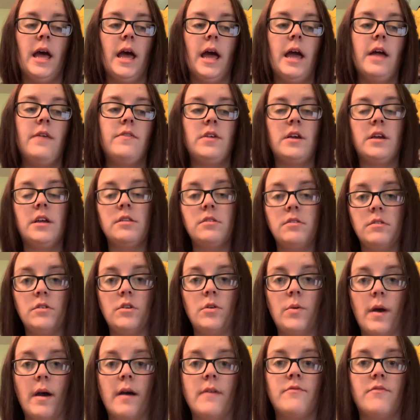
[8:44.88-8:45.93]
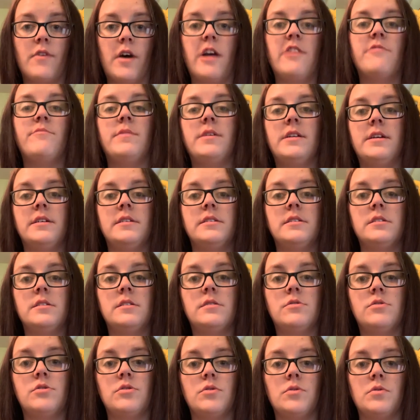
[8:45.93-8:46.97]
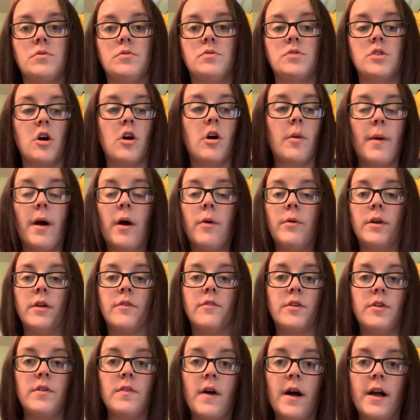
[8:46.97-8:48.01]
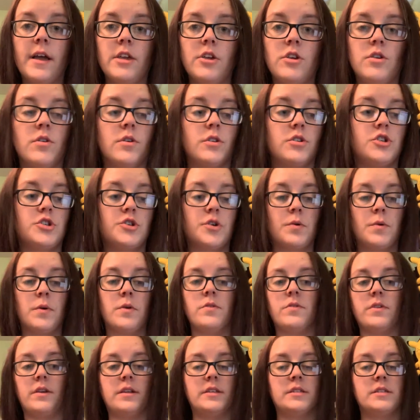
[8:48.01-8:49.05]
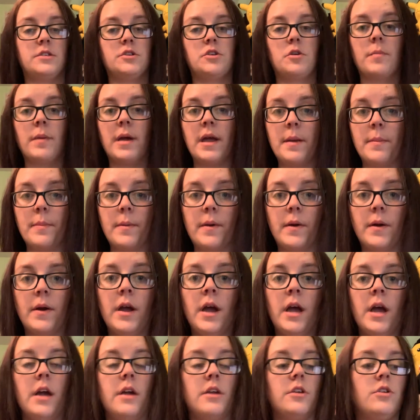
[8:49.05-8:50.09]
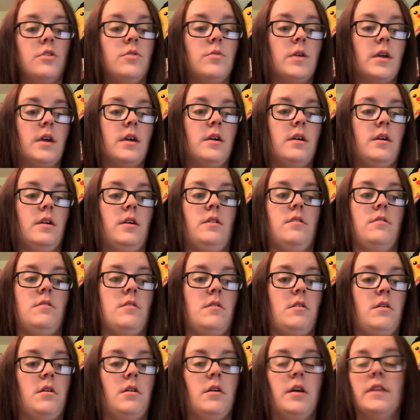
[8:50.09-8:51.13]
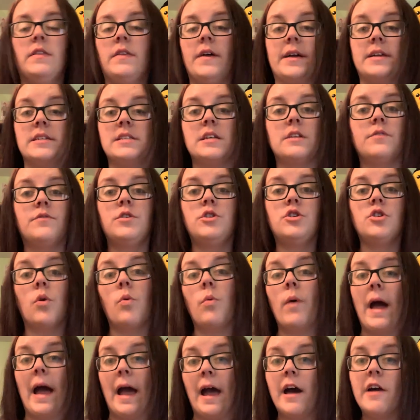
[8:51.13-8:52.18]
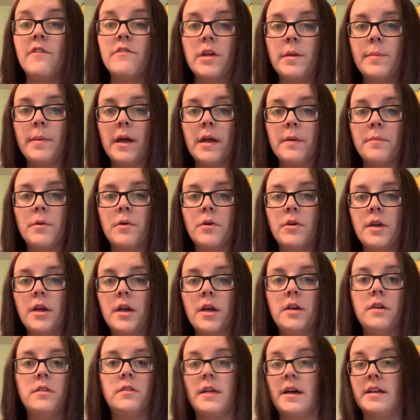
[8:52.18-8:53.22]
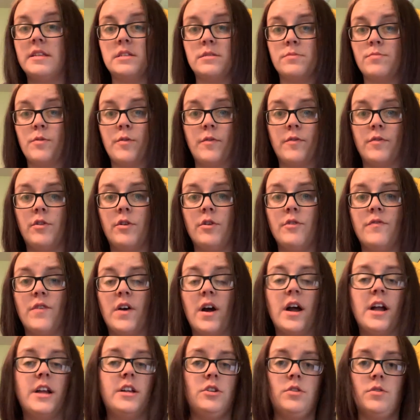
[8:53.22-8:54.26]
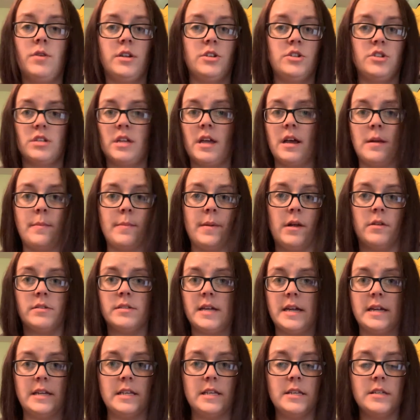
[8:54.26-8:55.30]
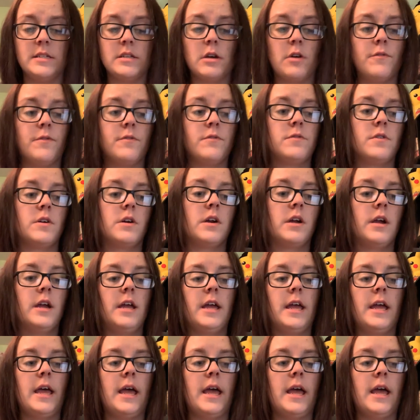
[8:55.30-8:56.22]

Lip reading: And then you have 5 minutes to talk about whatever you like. You can show her things in your paper. You can, and like I said, if you don't have a paper yet, that's perfectly fine. You can just kind of bounce ideas off of her.